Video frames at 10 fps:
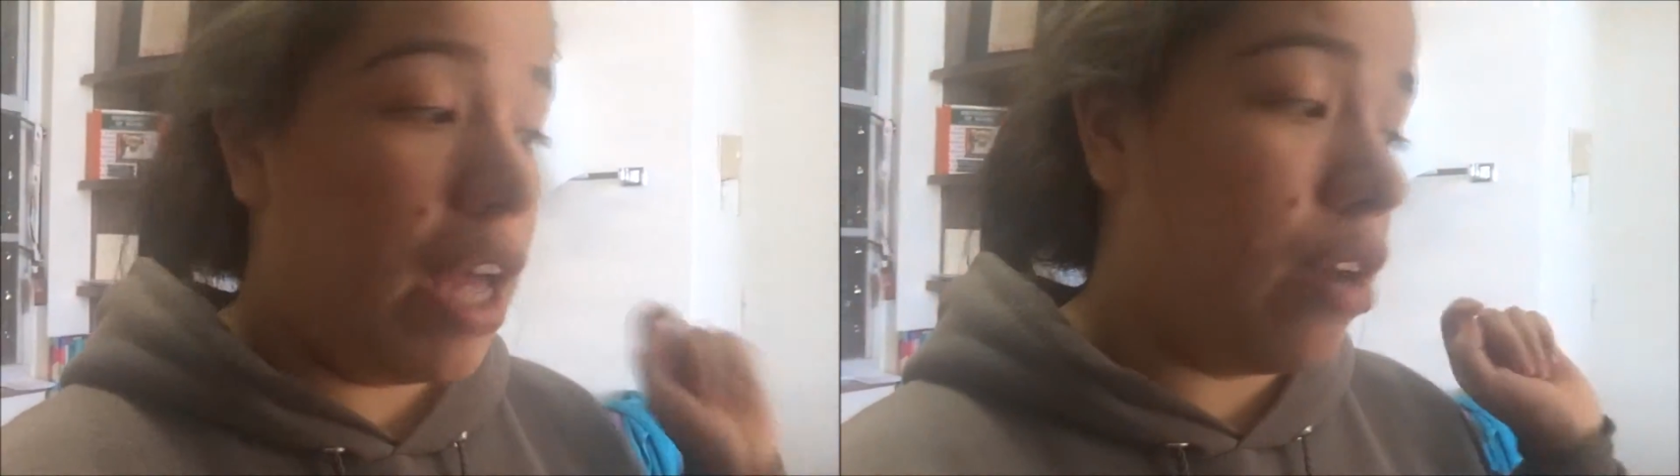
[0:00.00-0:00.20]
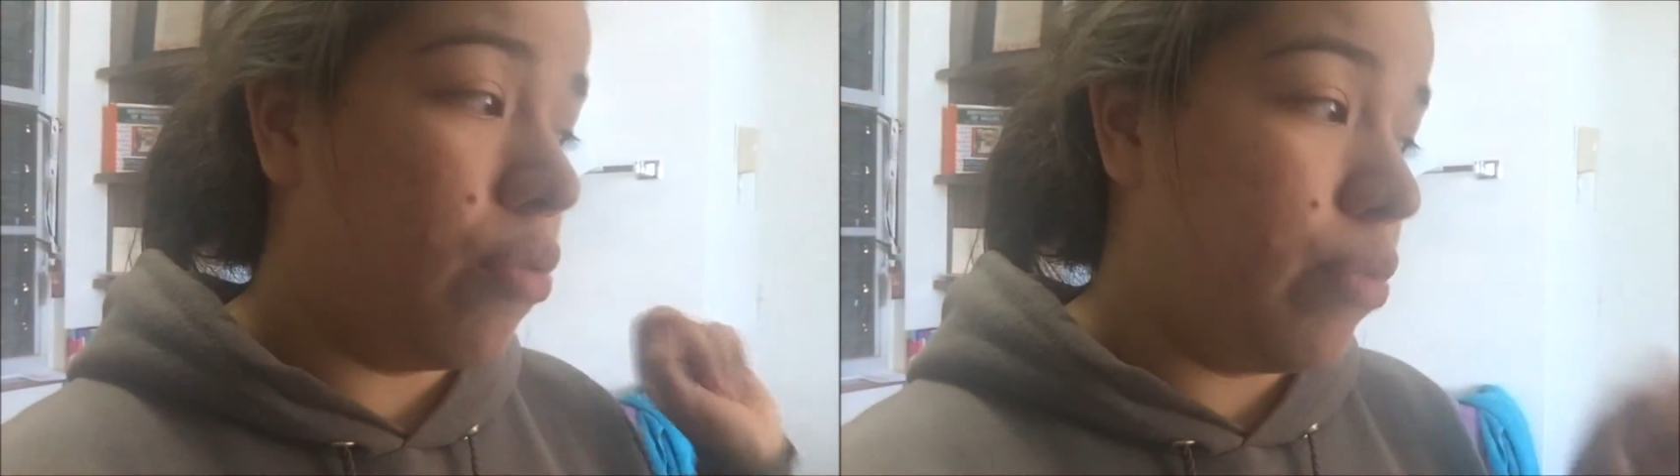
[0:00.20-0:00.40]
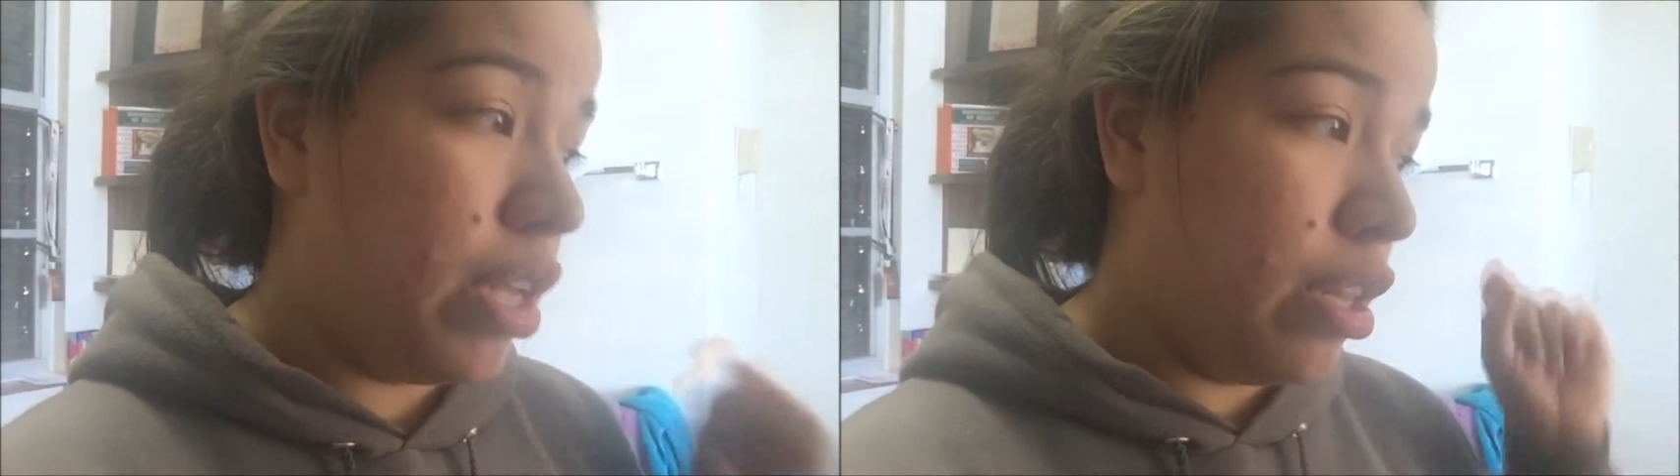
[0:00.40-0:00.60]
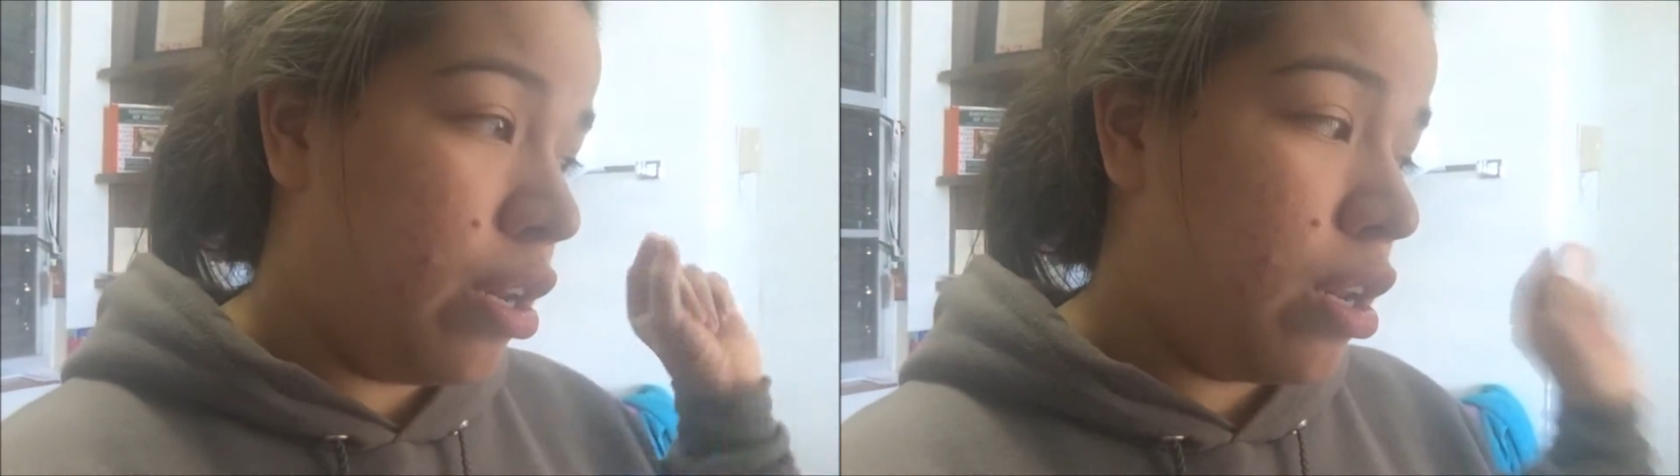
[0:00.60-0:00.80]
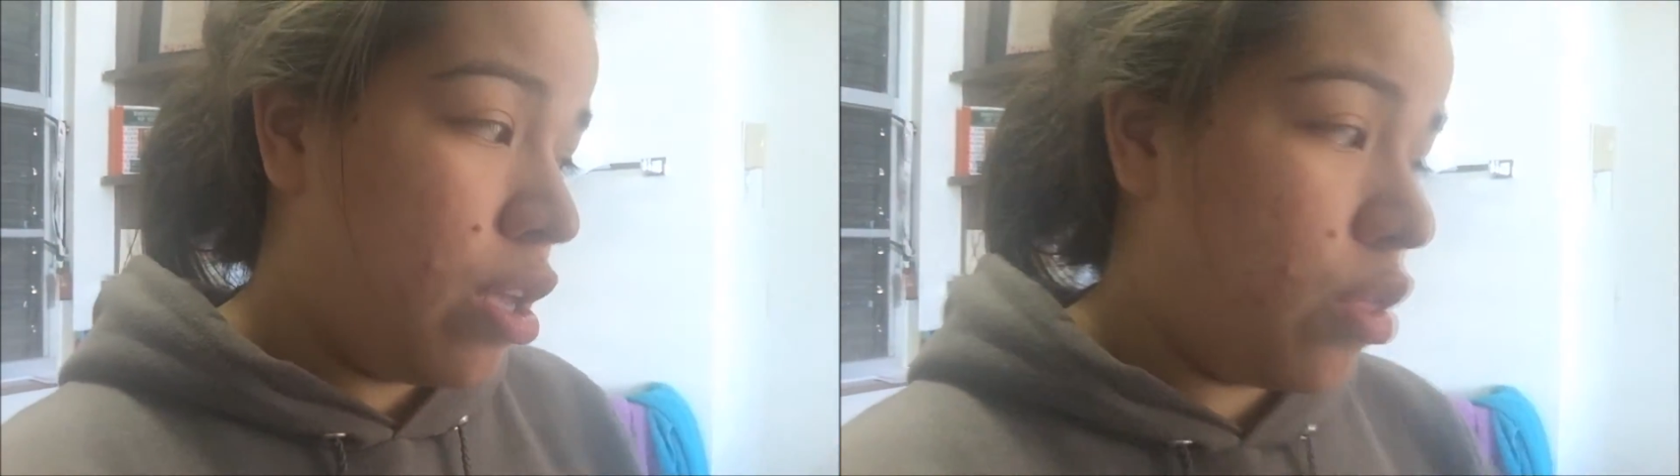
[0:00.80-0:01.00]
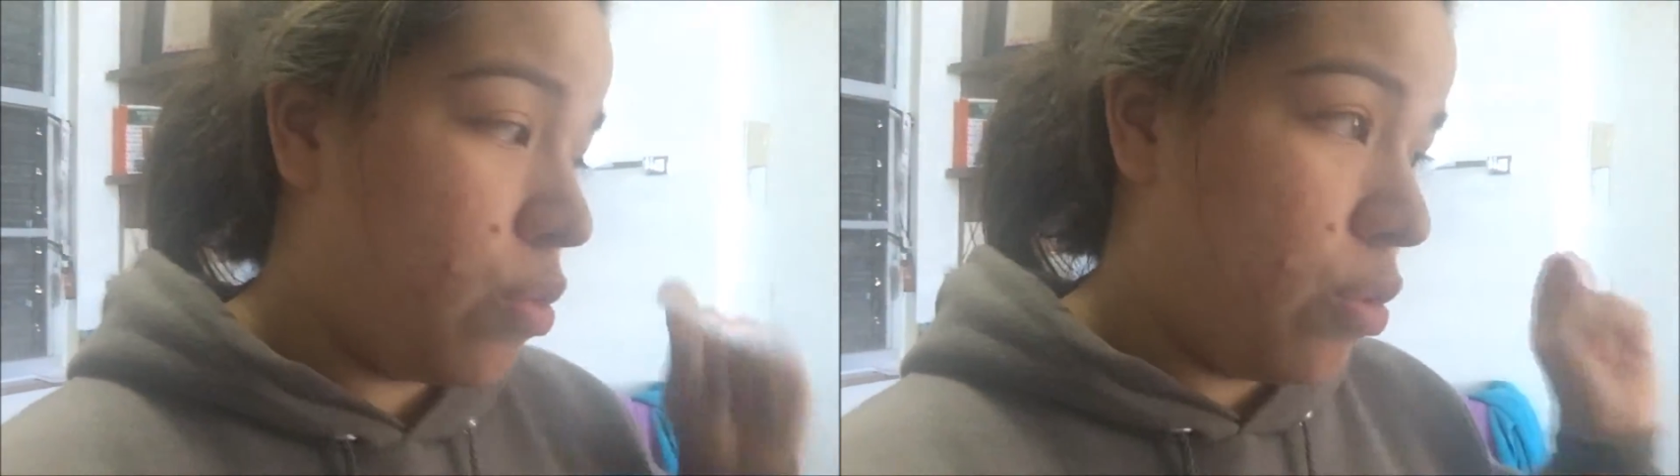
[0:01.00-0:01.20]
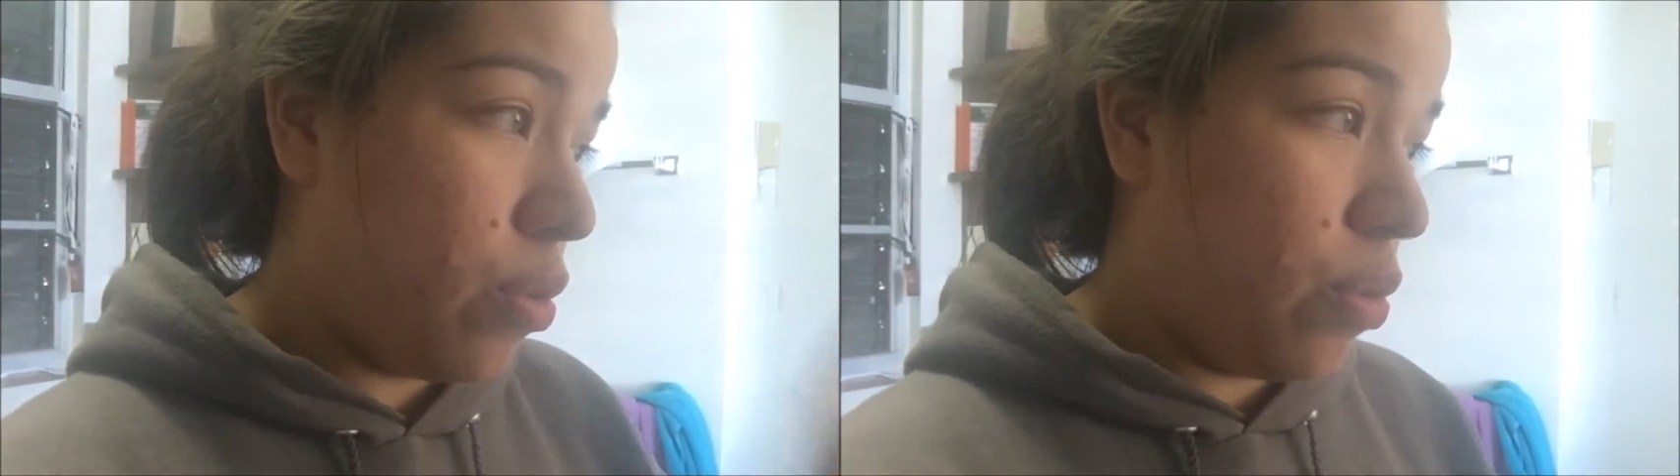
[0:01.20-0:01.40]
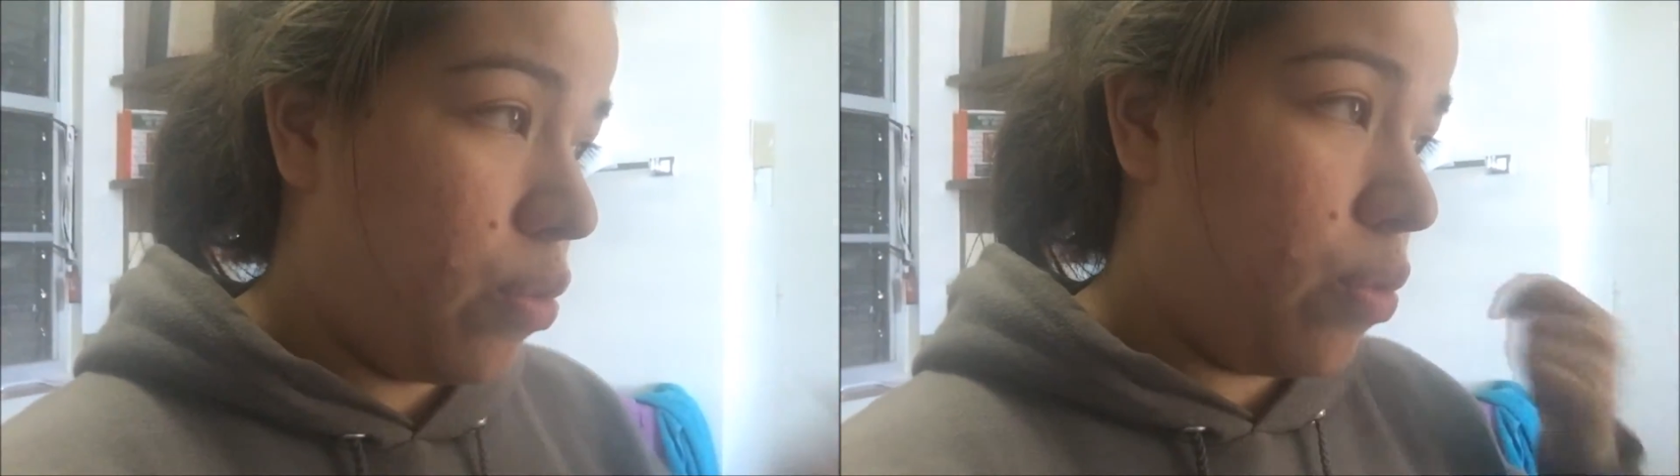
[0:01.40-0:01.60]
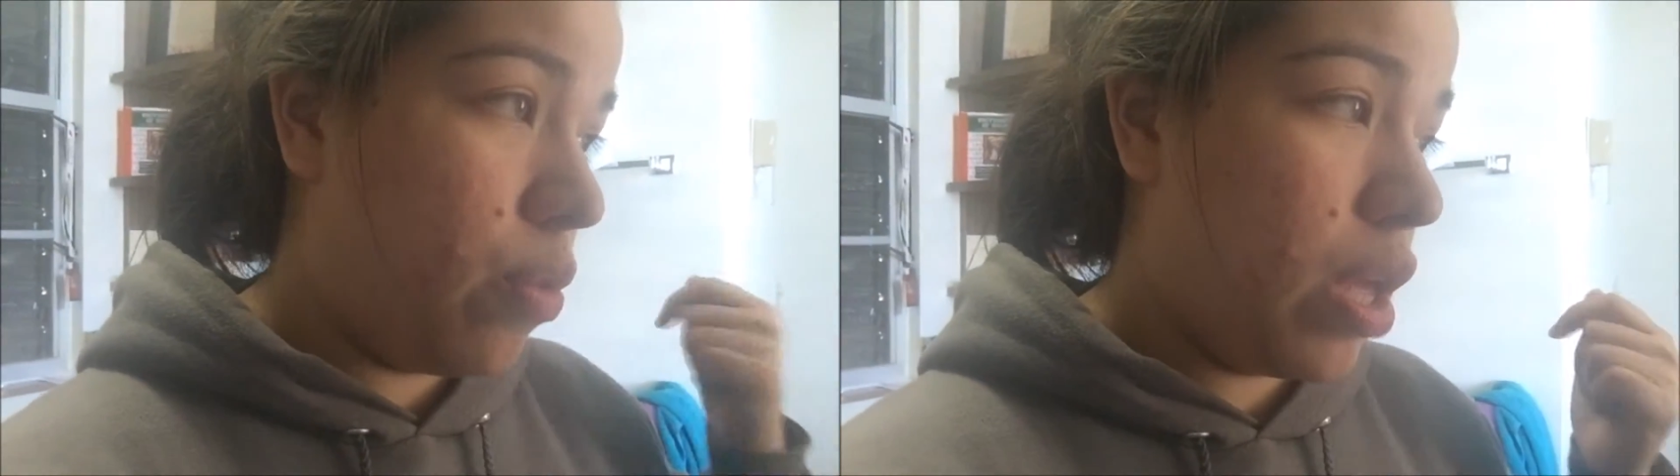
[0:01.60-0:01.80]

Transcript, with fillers: and read through